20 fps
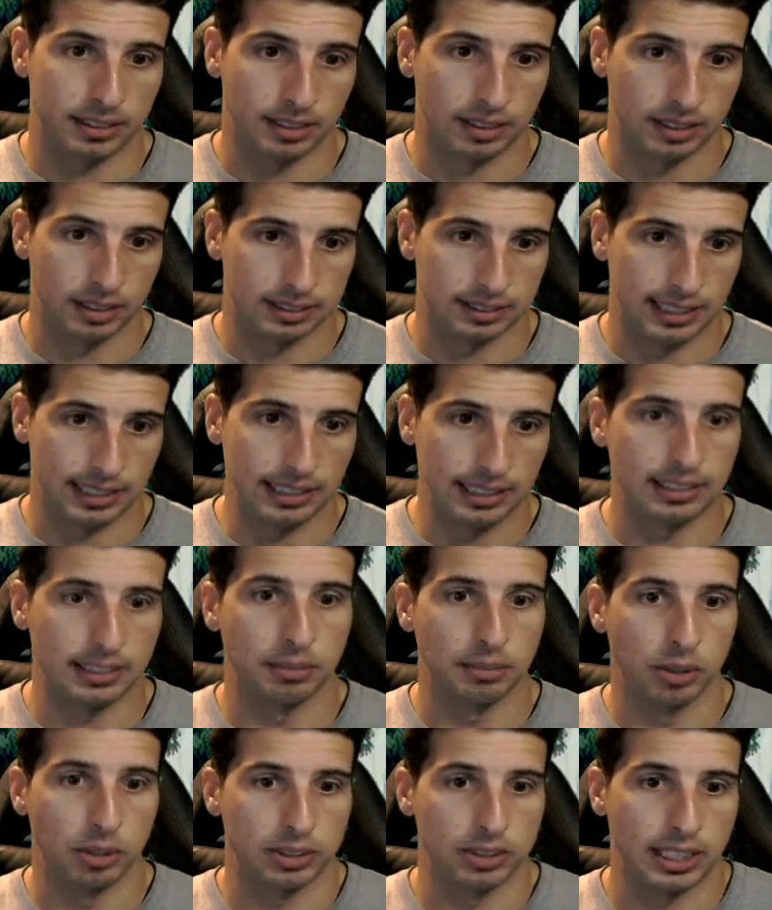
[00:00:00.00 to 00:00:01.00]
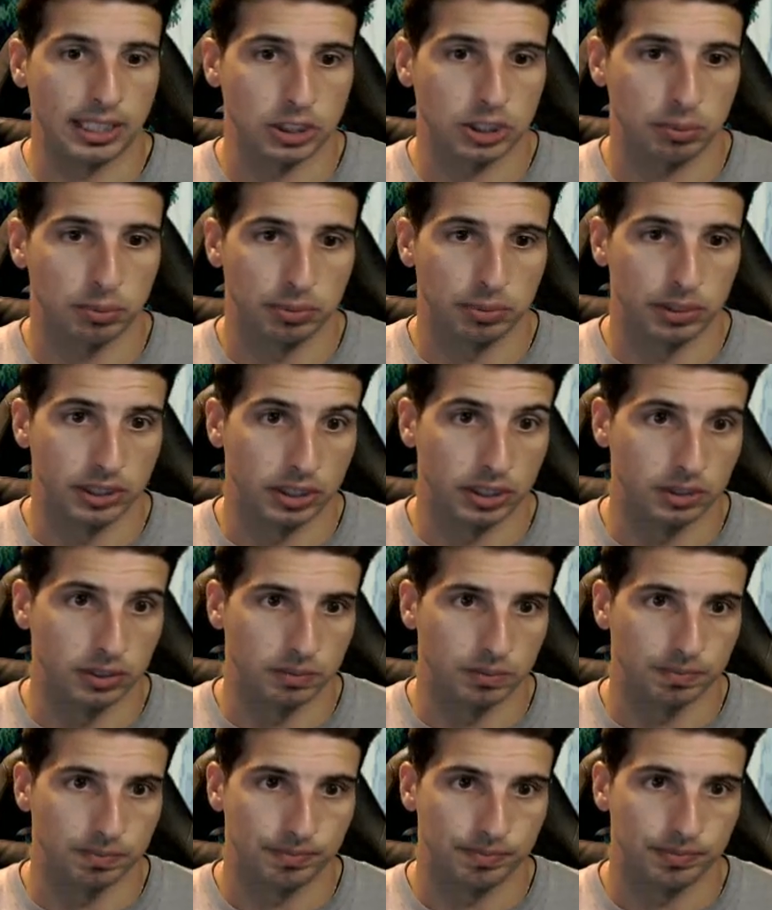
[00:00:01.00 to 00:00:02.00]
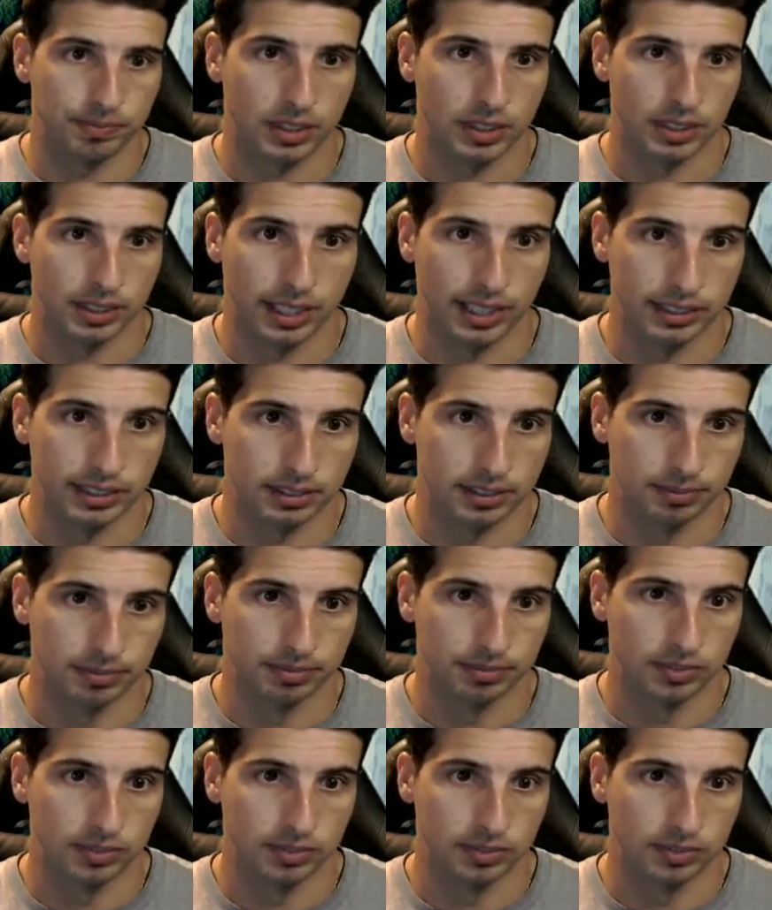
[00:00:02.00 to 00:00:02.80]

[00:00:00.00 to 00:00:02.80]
because that TMR is actually pretty good, guys.